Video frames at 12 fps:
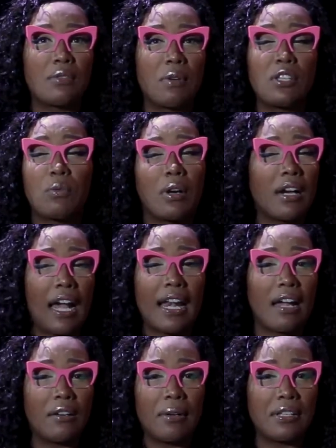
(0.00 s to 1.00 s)
once word got
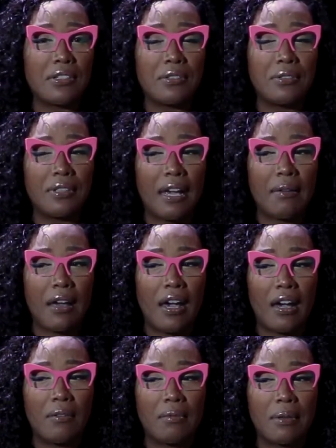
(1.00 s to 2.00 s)
out around school that
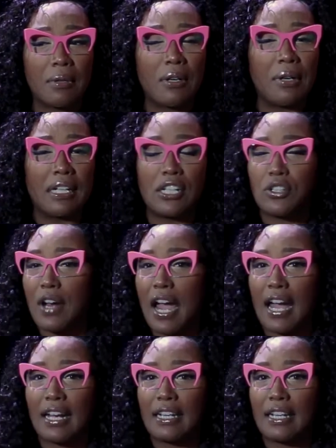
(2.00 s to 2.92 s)
we were going in drag,